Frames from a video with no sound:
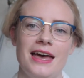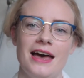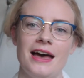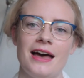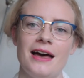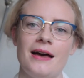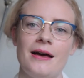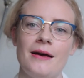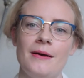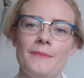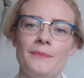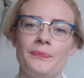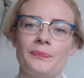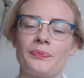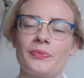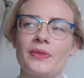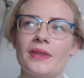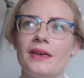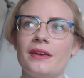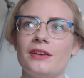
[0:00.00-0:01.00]

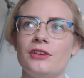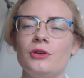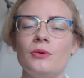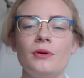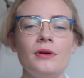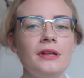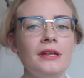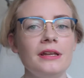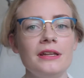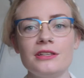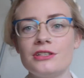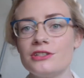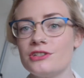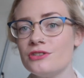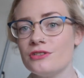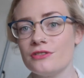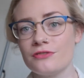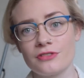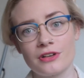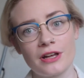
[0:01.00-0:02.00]
You only need to
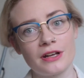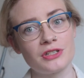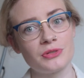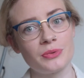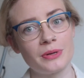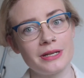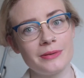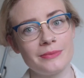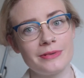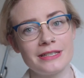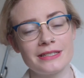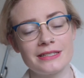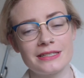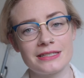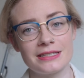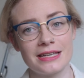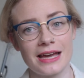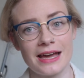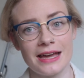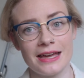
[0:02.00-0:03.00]
do it for 20 minutes a
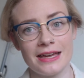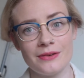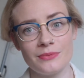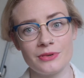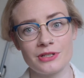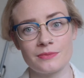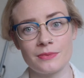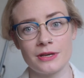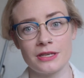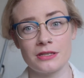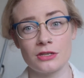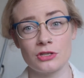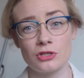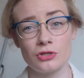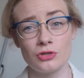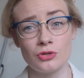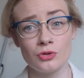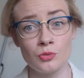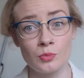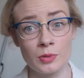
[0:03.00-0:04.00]
day, which makes it
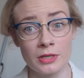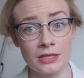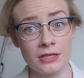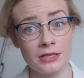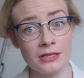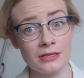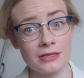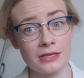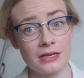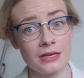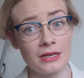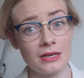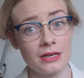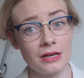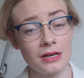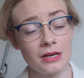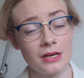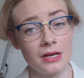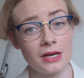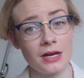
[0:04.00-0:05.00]
super easy.
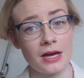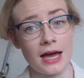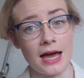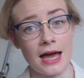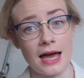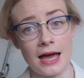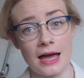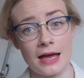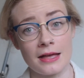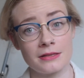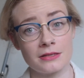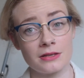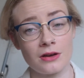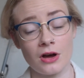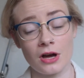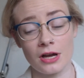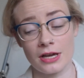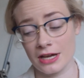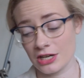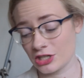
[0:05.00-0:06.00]
And
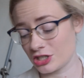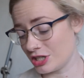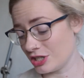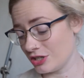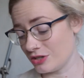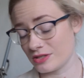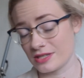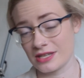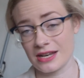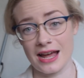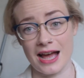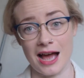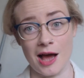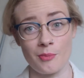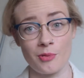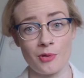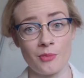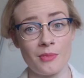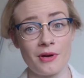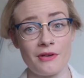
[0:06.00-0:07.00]
I actually use an
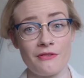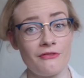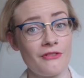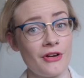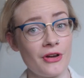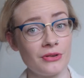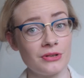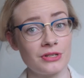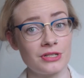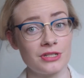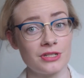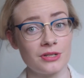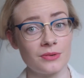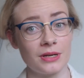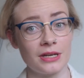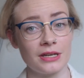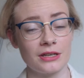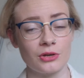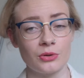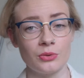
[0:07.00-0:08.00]
app on my phone to do
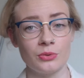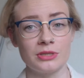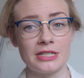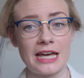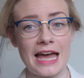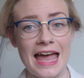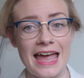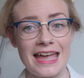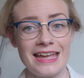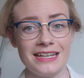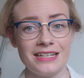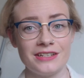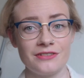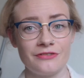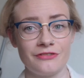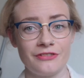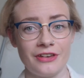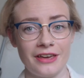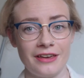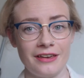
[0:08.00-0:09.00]
it called
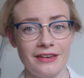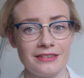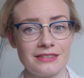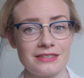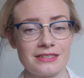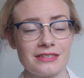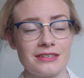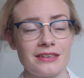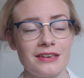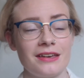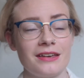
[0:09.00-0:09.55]
8Fit.